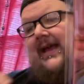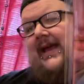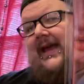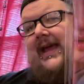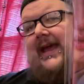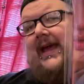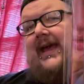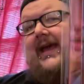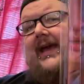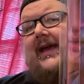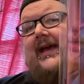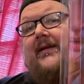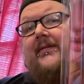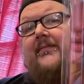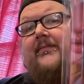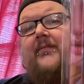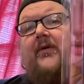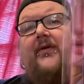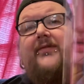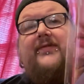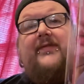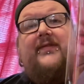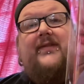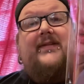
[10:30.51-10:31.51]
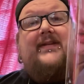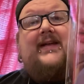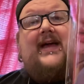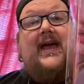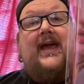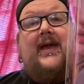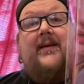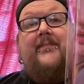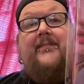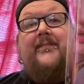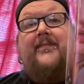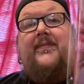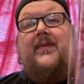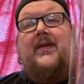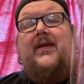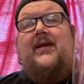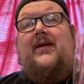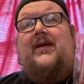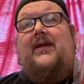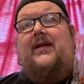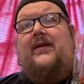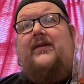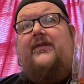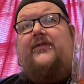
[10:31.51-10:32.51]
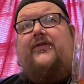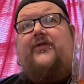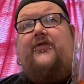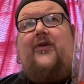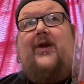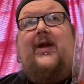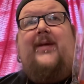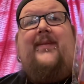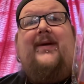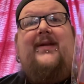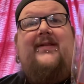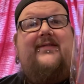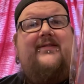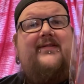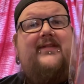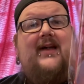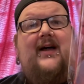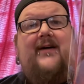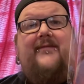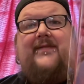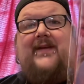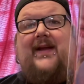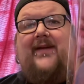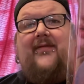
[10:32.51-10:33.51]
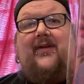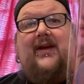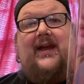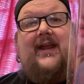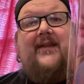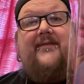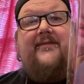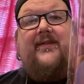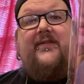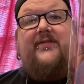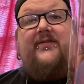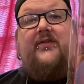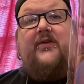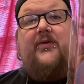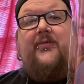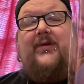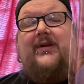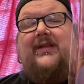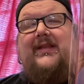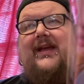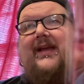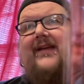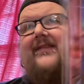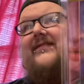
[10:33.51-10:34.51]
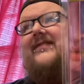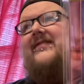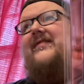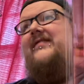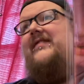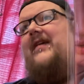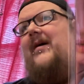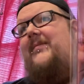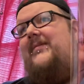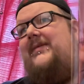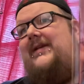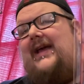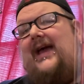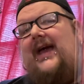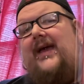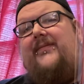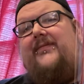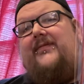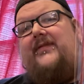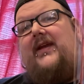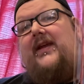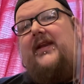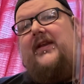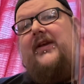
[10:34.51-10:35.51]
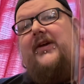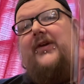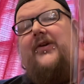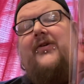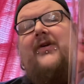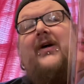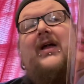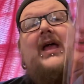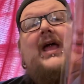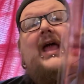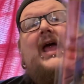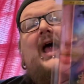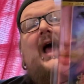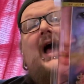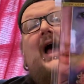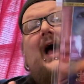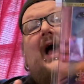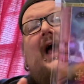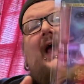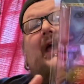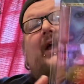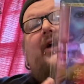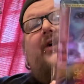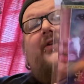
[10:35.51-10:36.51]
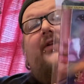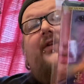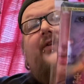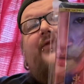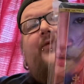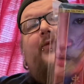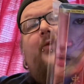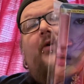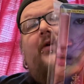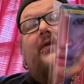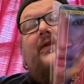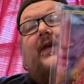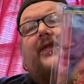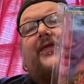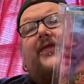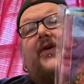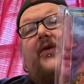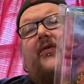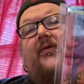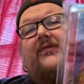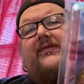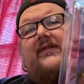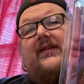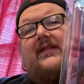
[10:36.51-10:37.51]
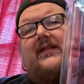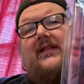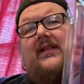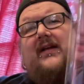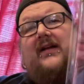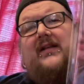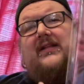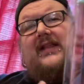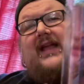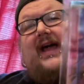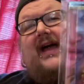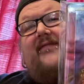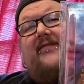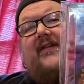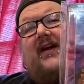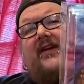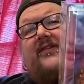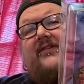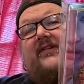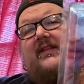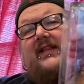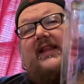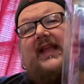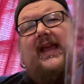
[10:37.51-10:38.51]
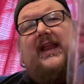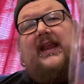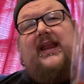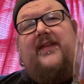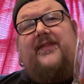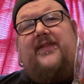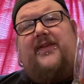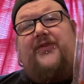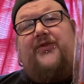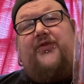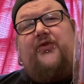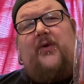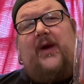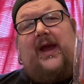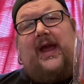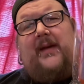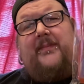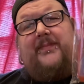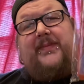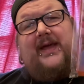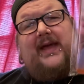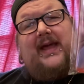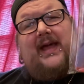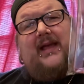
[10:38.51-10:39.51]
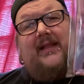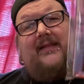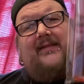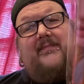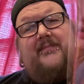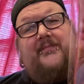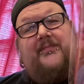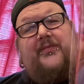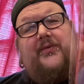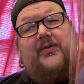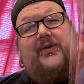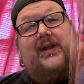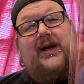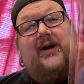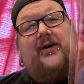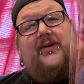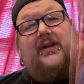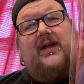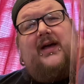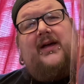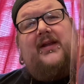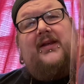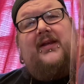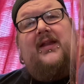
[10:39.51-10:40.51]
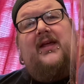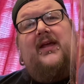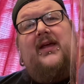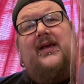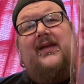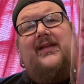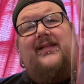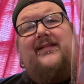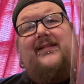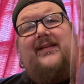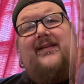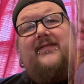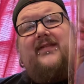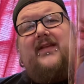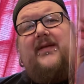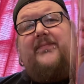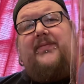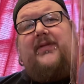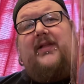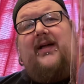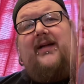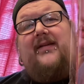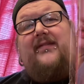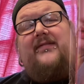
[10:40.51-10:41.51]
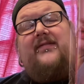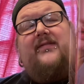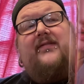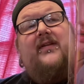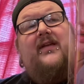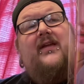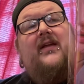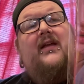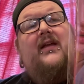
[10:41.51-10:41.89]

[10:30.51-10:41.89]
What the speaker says: And most of the time, streaming stuff never get a physical release. Sometimes they do. I could have sworn that there was a live-action Lady and the Tramp that got put out on Disney Plus.